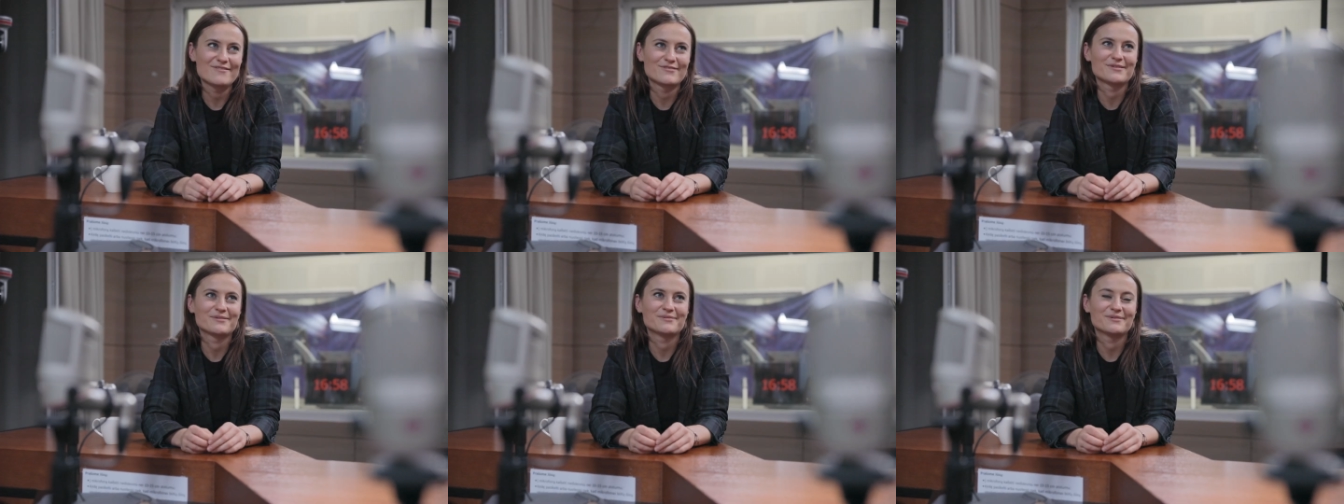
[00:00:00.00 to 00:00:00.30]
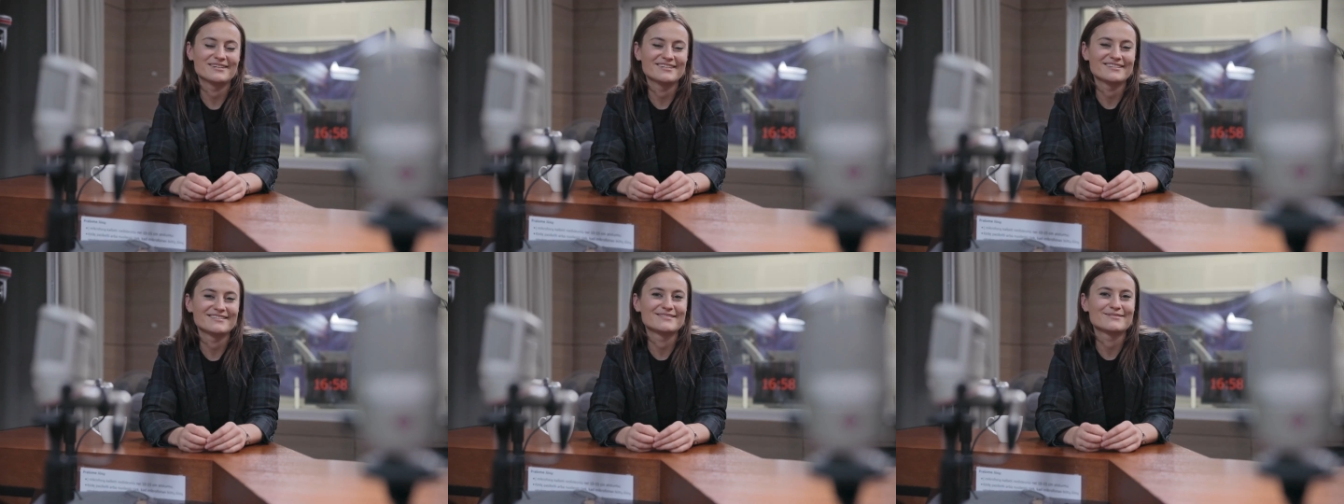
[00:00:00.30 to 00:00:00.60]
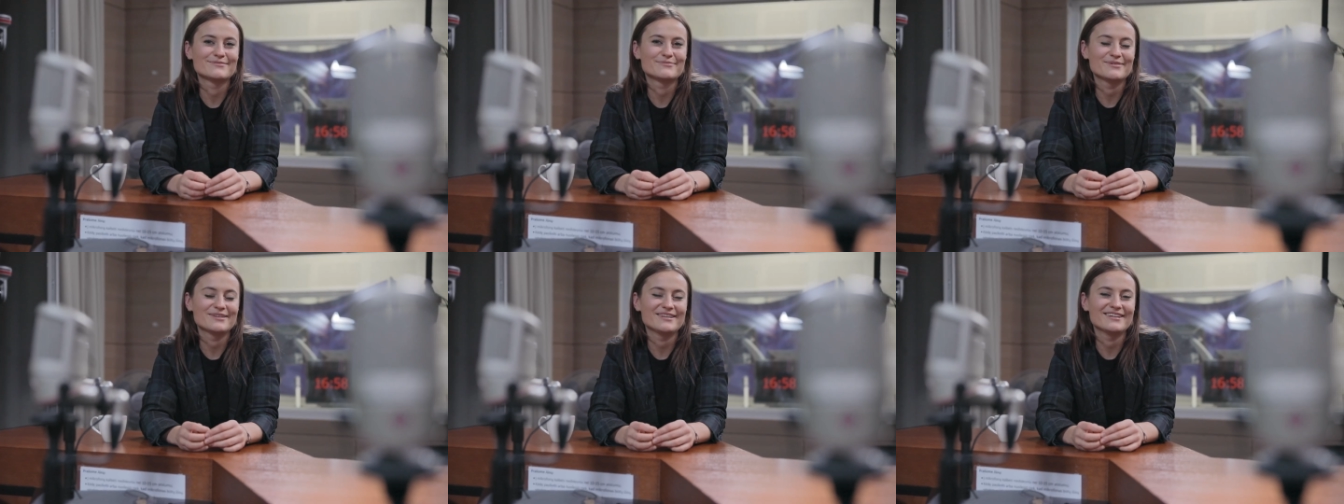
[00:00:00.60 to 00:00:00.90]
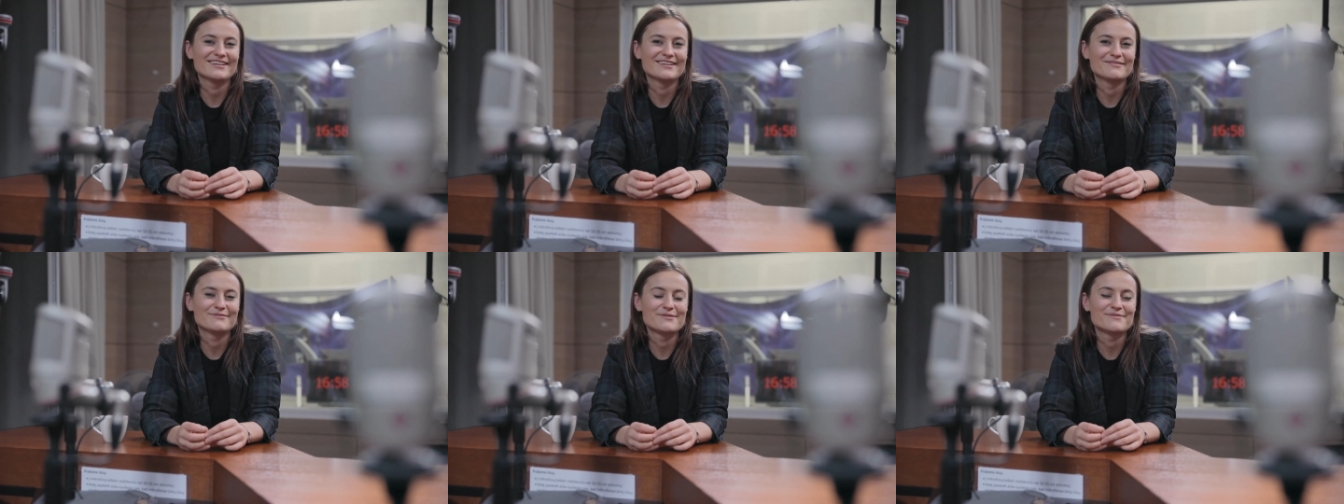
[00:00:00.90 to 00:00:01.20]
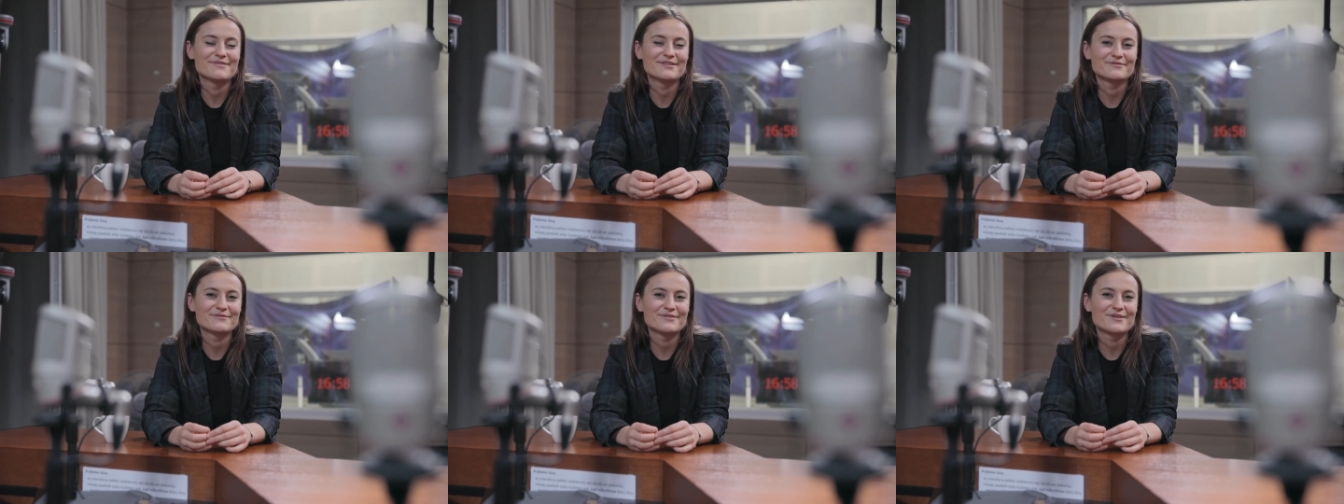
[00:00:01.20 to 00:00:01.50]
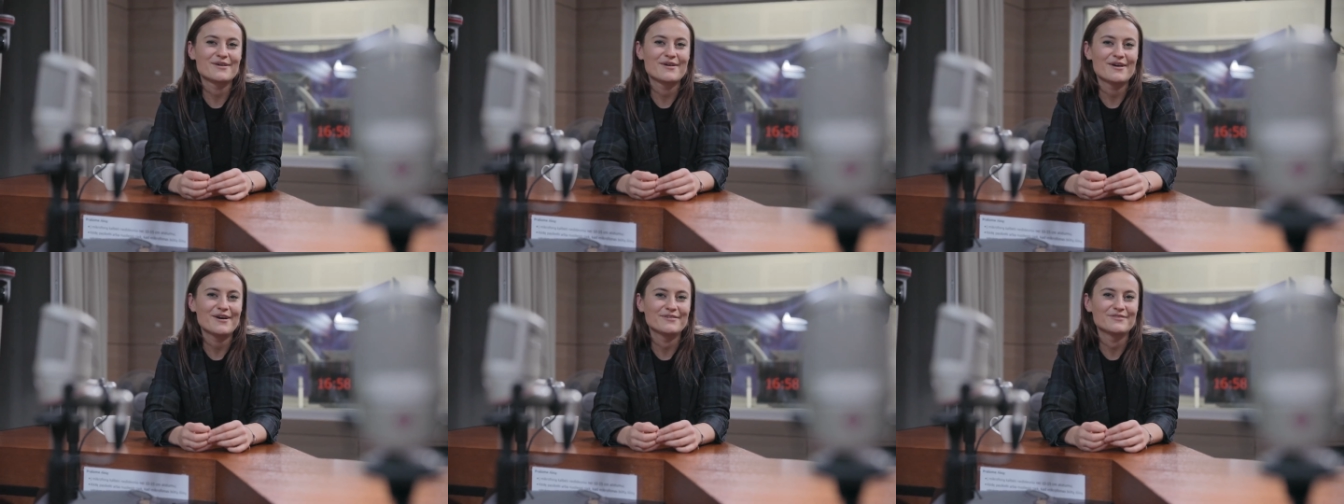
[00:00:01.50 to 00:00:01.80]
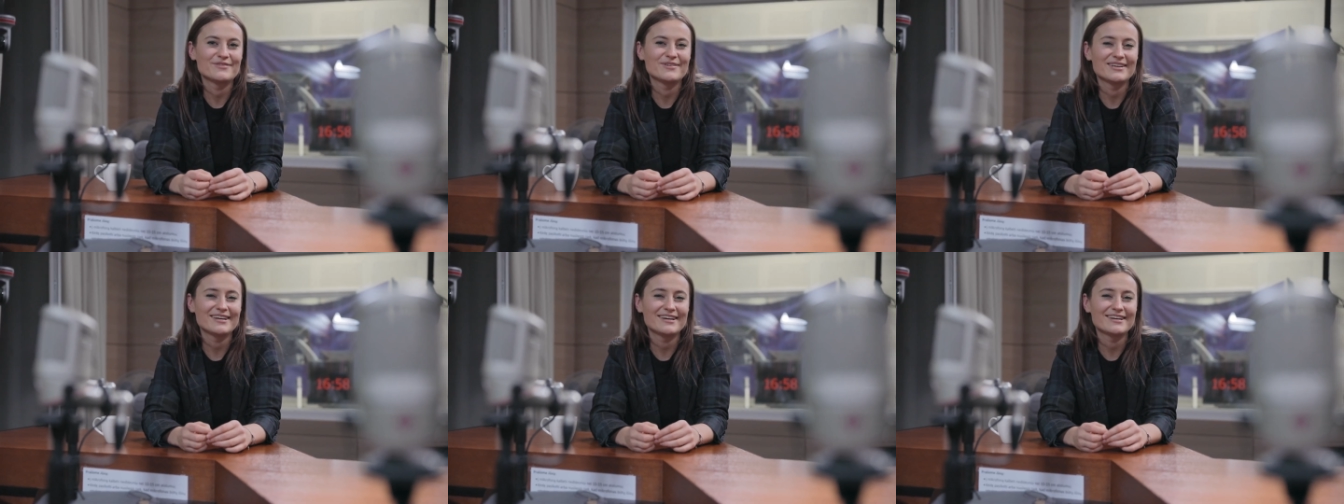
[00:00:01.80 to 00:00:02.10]
afterwards, we went for
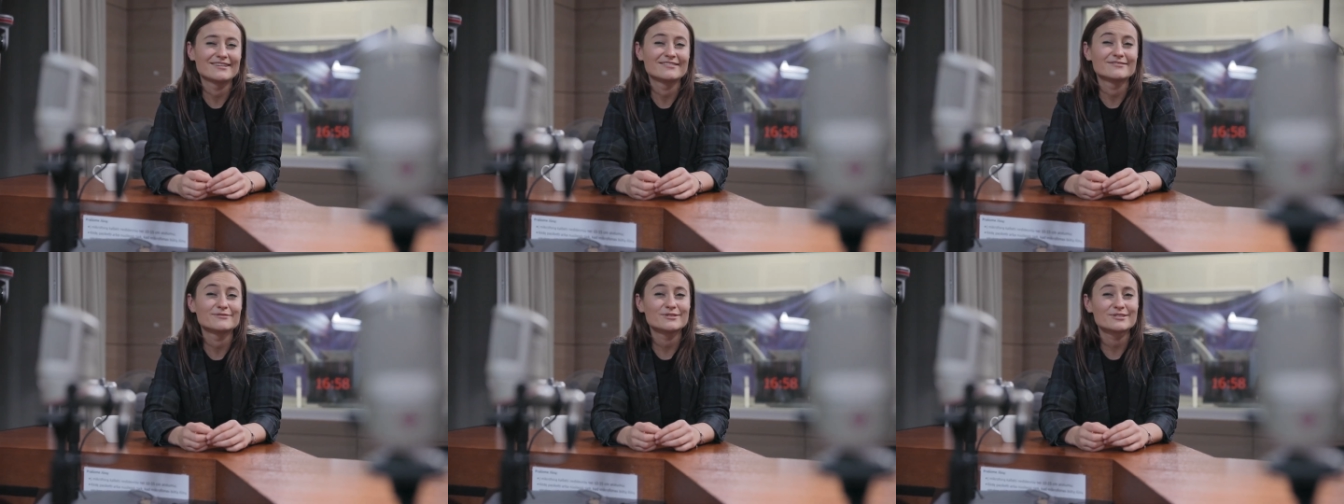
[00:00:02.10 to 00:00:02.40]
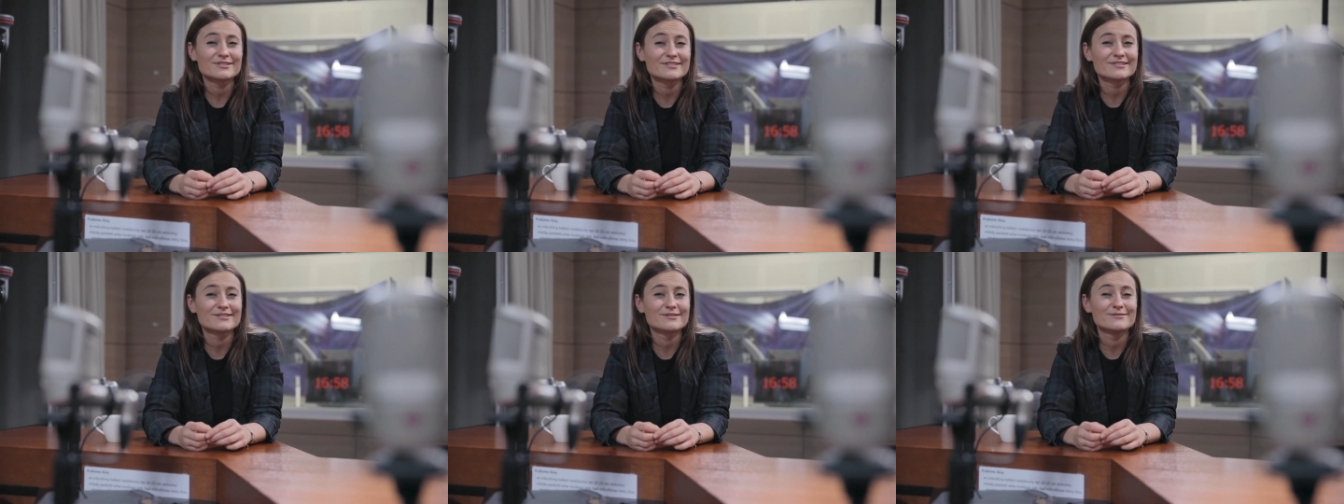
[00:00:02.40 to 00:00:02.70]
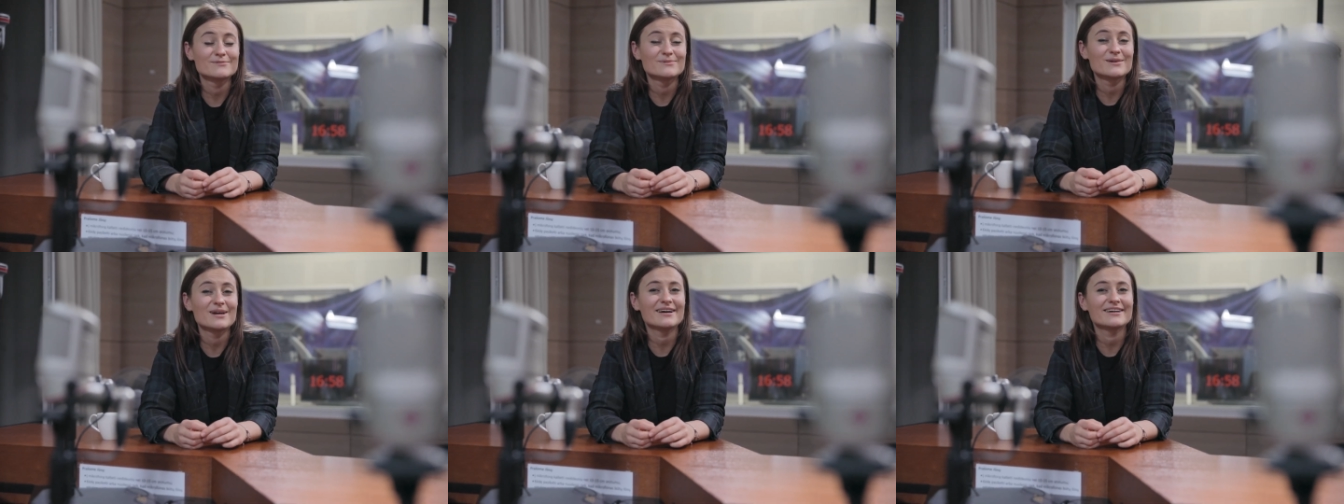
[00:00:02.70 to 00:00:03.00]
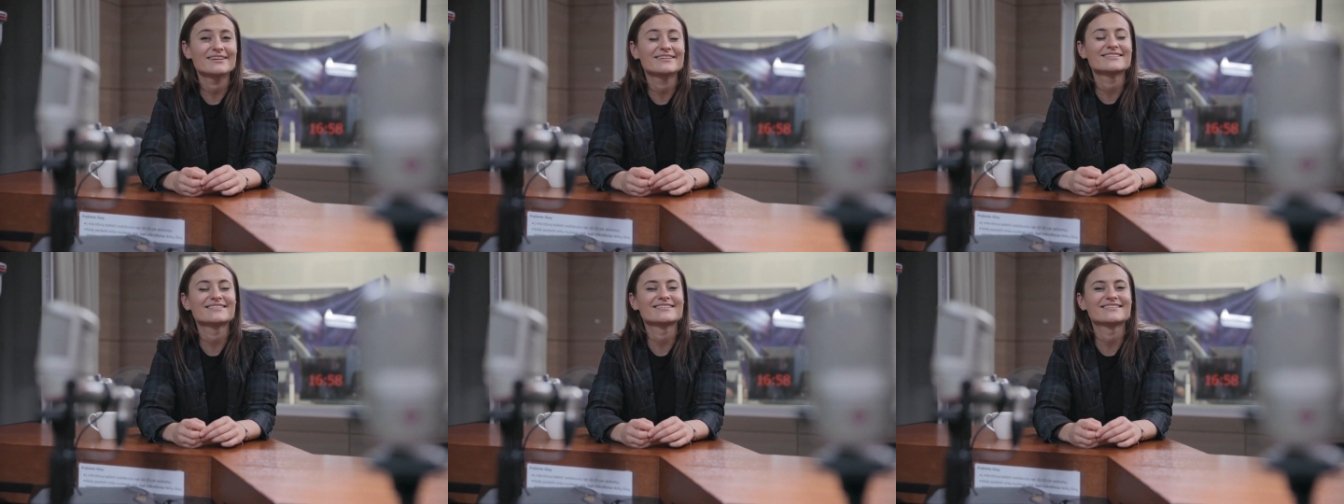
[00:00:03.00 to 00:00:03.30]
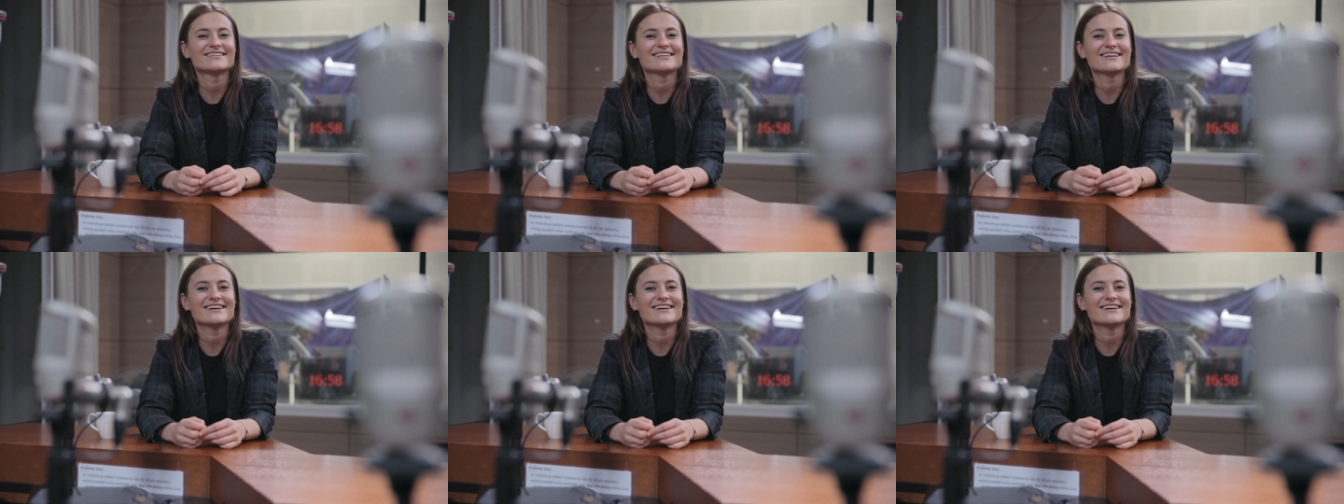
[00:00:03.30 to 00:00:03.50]
coffee and it was so nice.